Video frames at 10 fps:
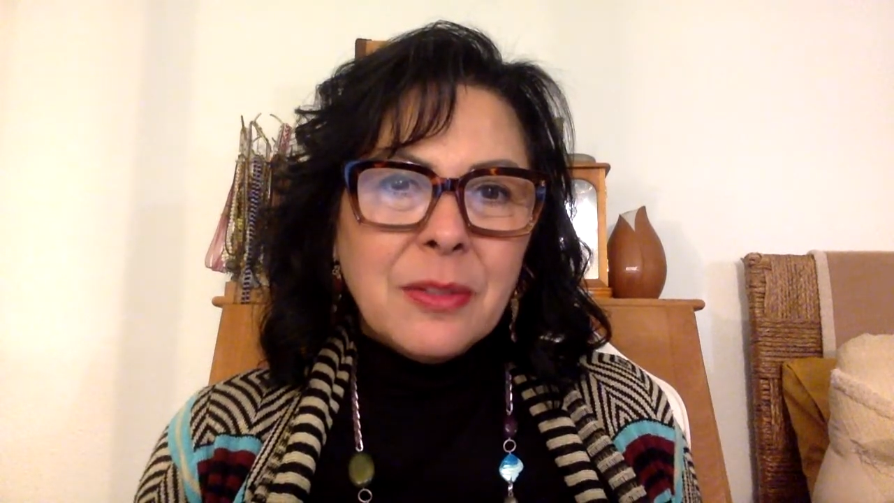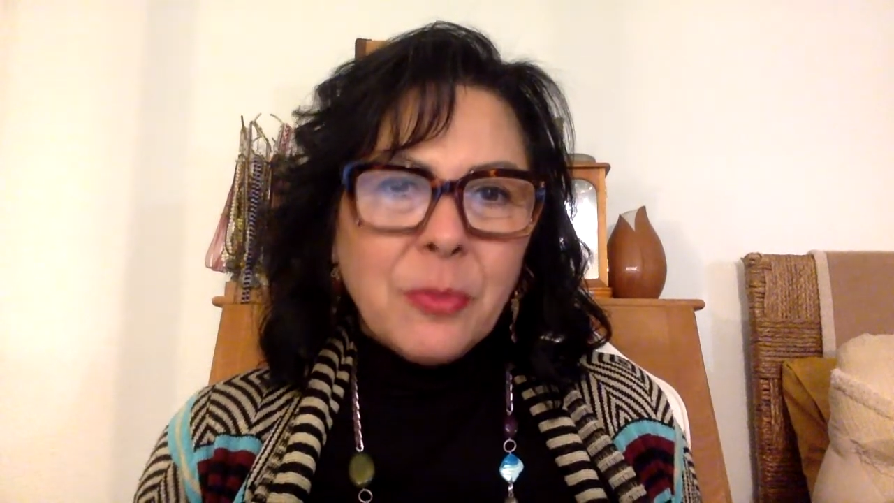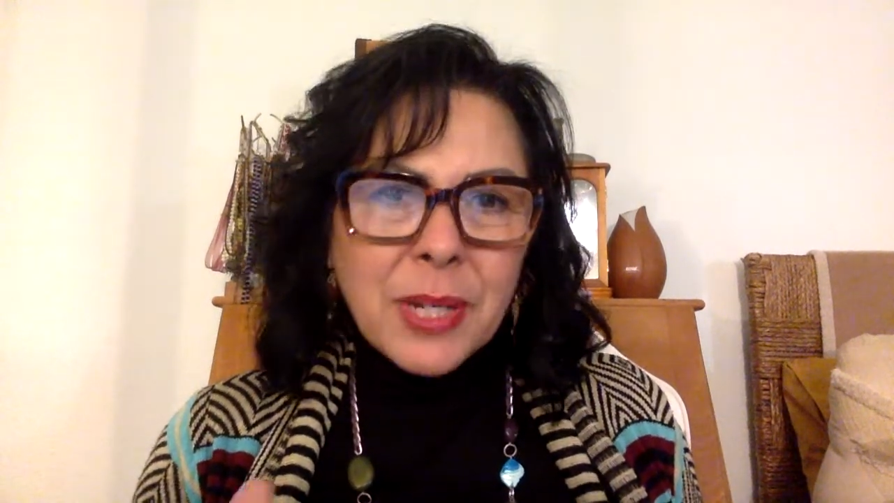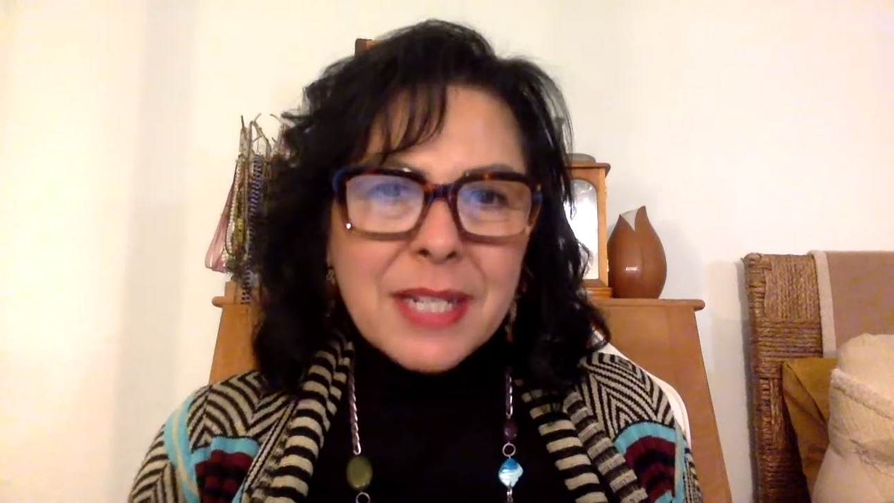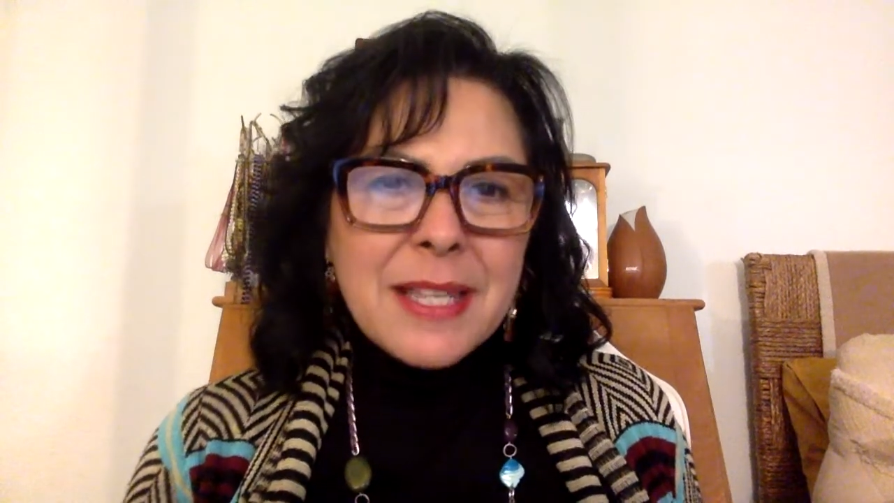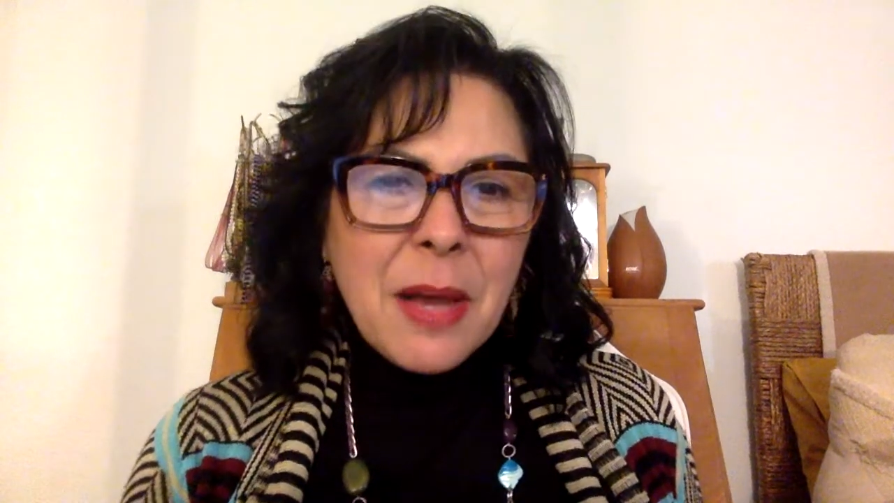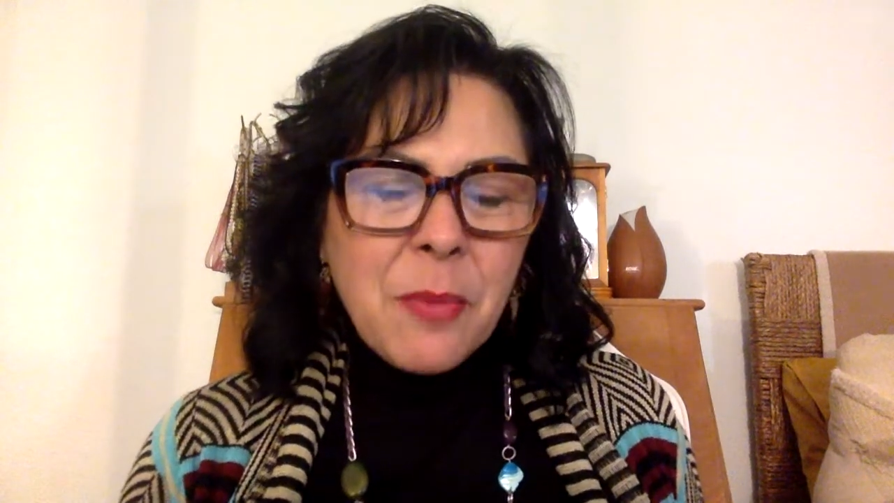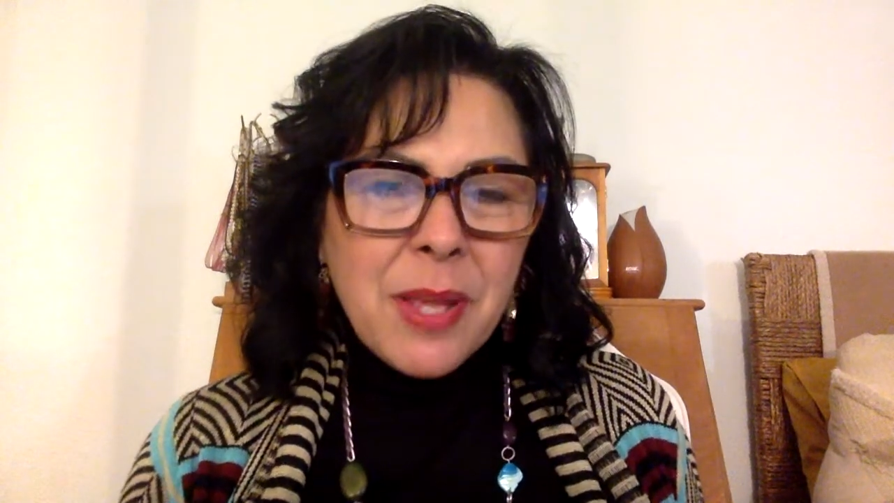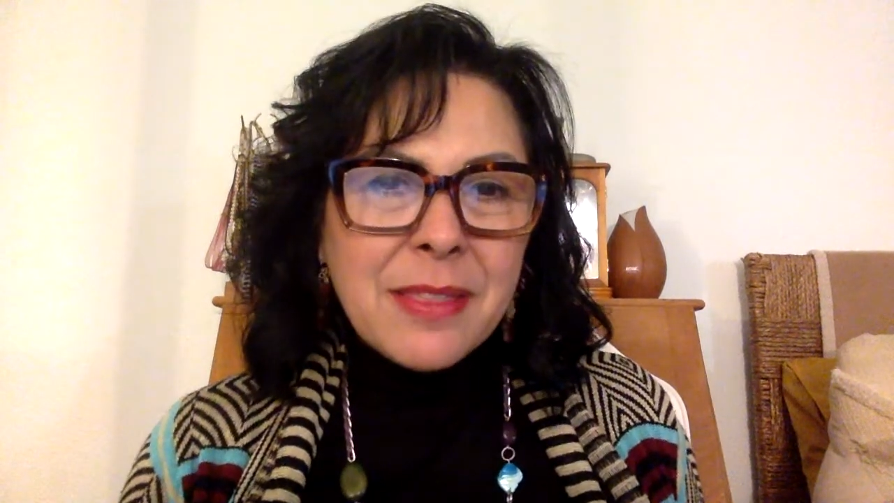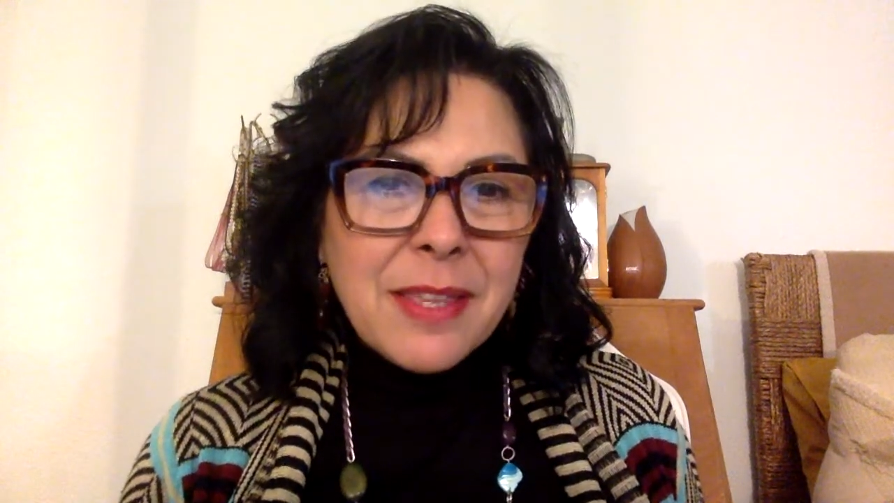What is that
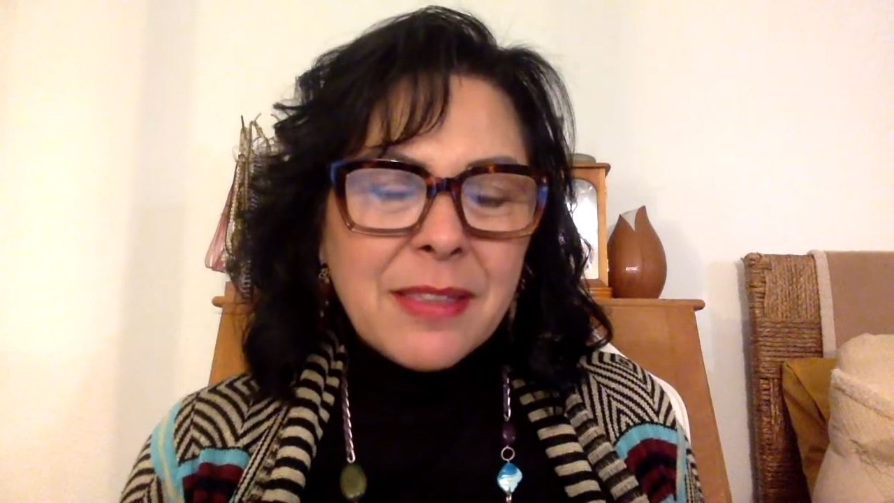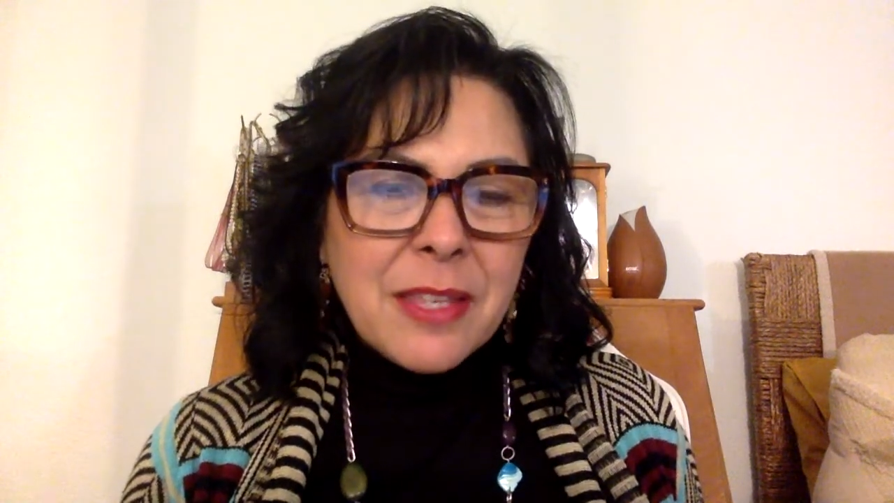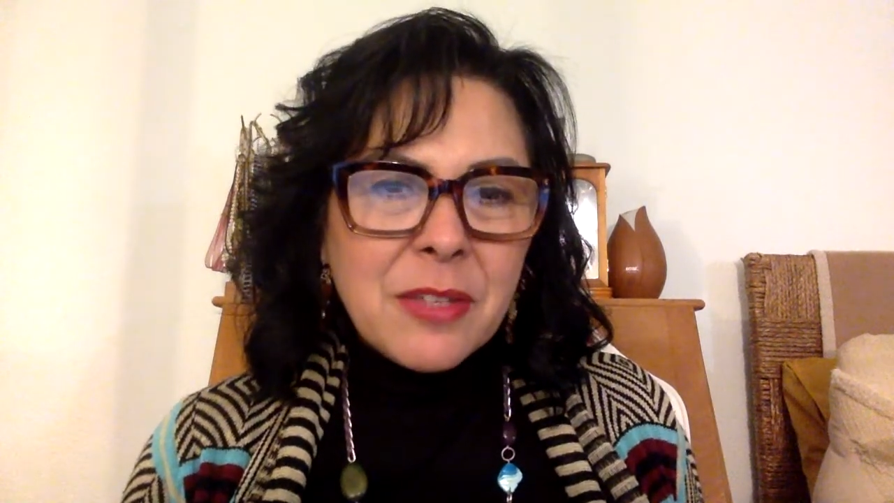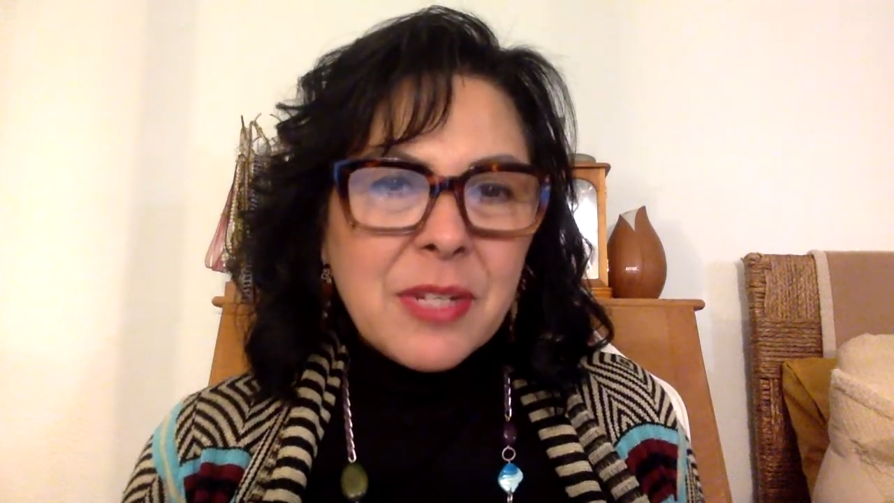one thing that you